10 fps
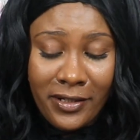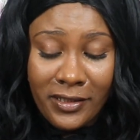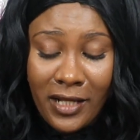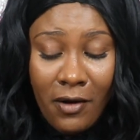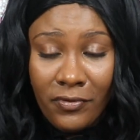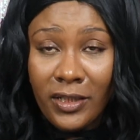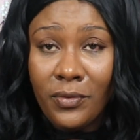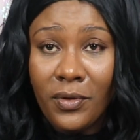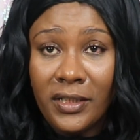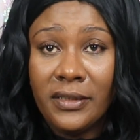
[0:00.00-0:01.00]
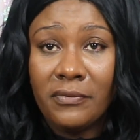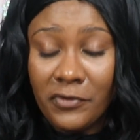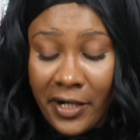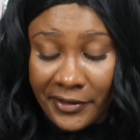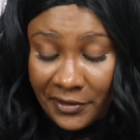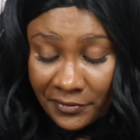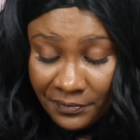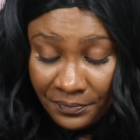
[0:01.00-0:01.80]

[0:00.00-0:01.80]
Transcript: cause I really wanted some rice.